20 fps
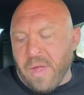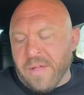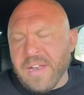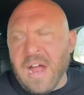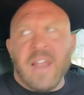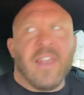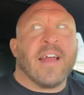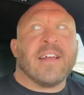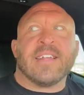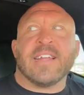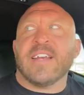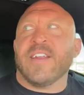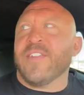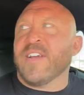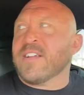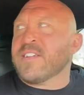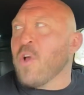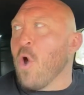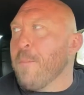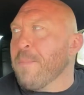Not like
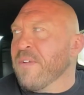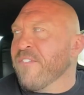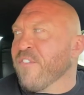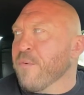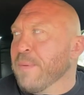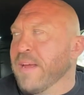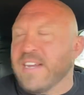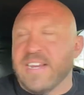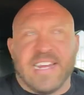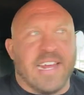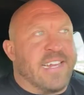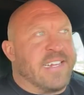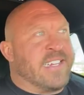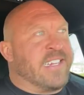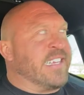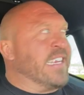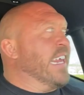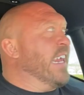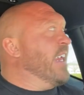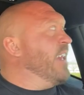anything's open for me to get
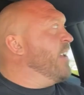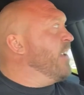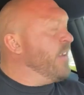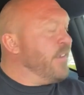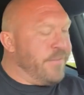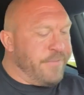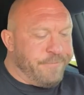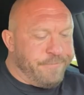seen.